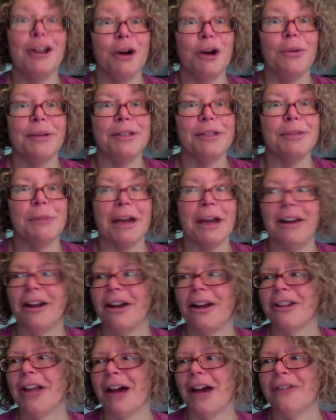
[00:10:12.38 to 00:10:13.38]

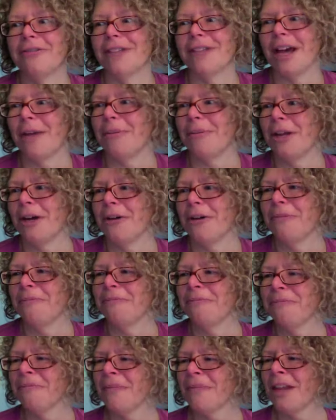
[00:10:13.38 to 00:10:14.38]
So at that
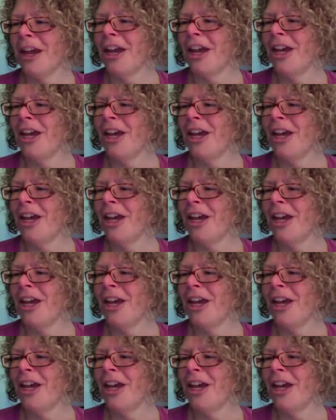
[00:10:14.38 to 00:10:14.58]
booth,